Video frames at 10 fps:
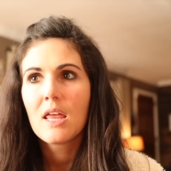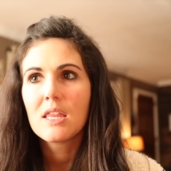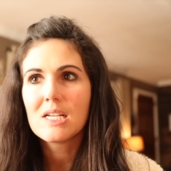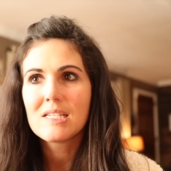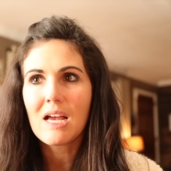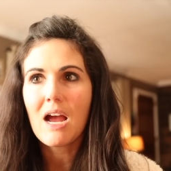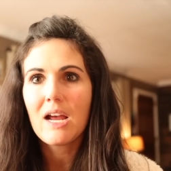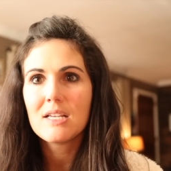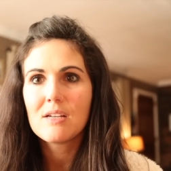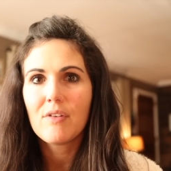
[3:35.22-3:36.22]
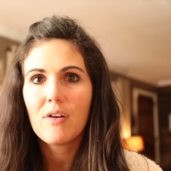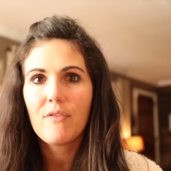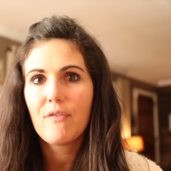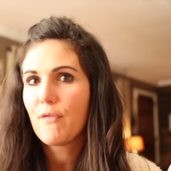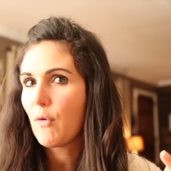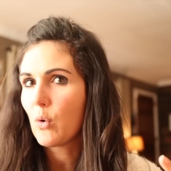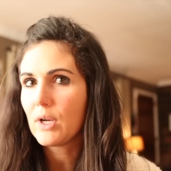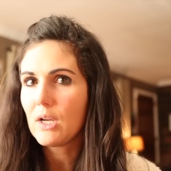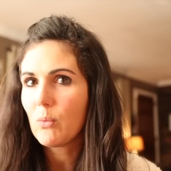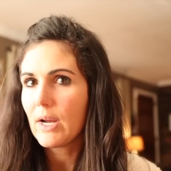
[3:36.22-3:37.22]
the size of a
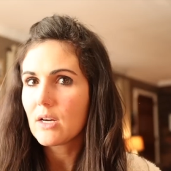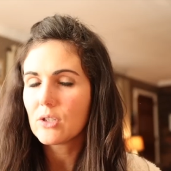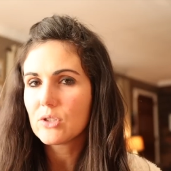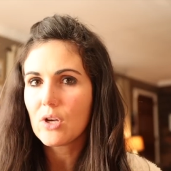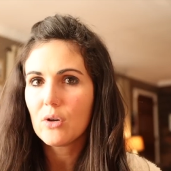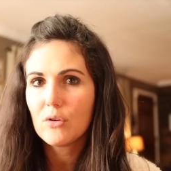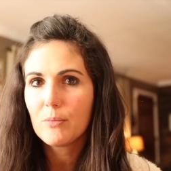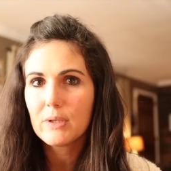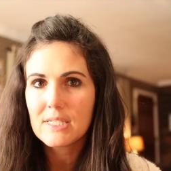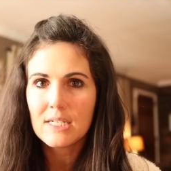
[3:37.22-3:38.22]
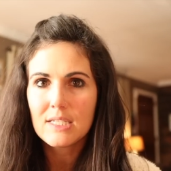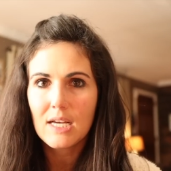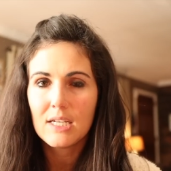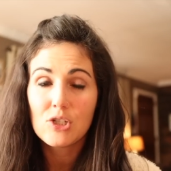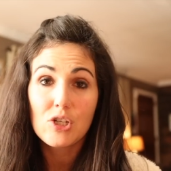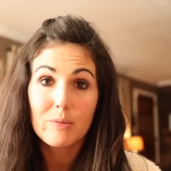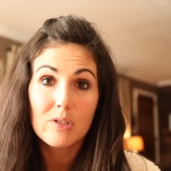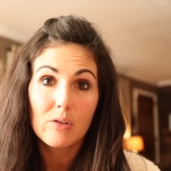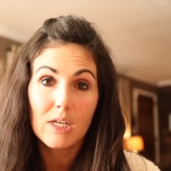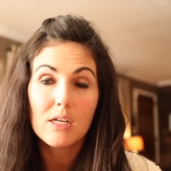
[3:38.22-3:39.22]
40-week or so placenta, and she was
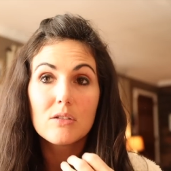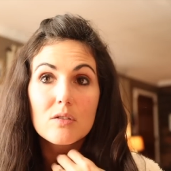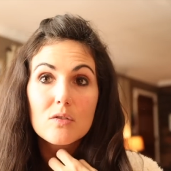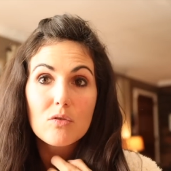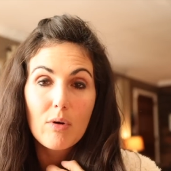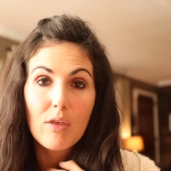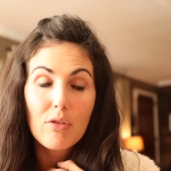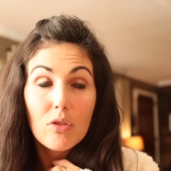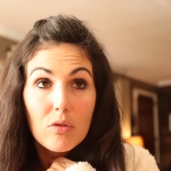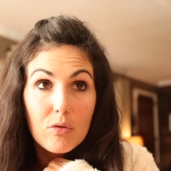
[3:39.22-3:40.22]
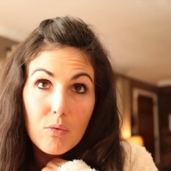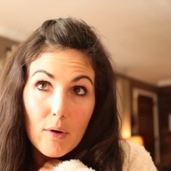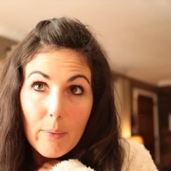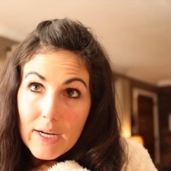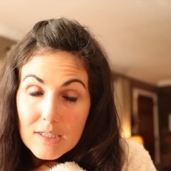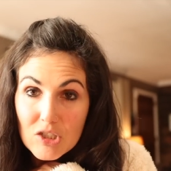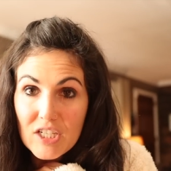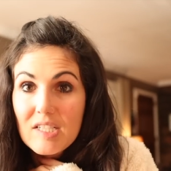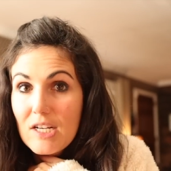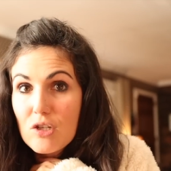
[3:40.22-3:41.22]
only 23 weeks
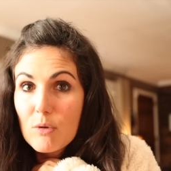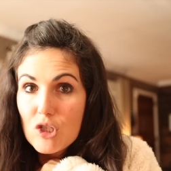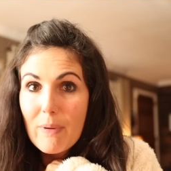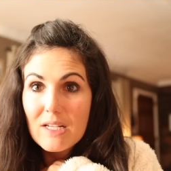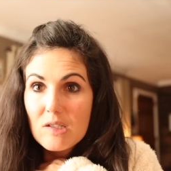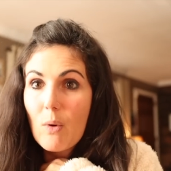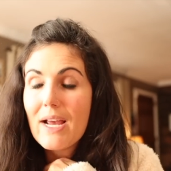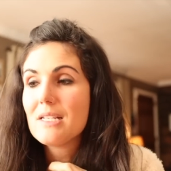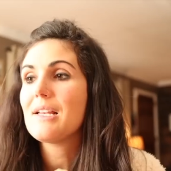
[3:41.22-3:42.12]
gestation when she passed away.